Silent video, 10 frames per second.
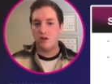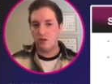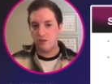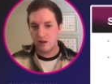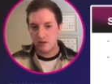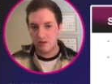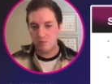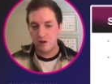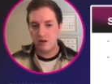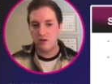Using in this
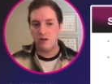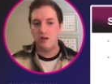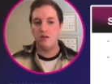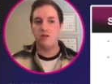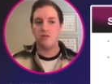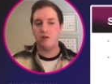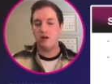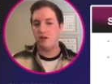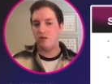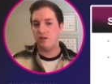matter, there's very
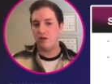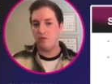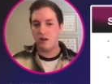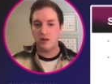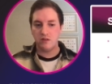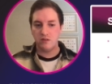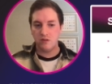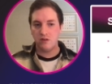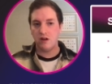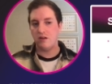little that we need to
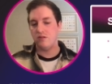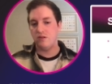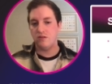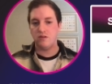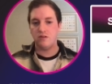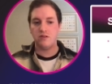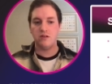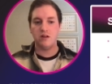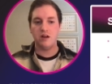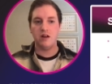do as users,
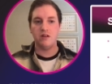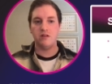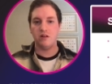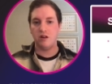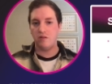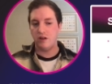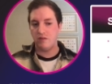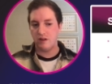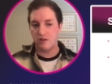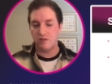and a lot of the
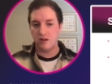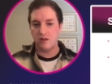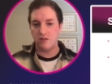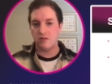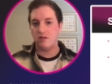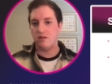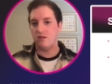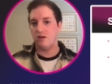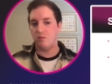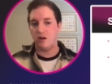heavy lifting is
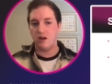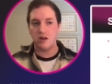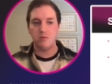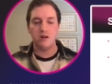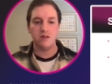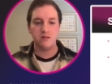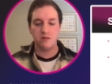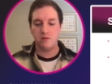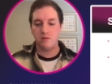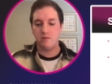done by AWS.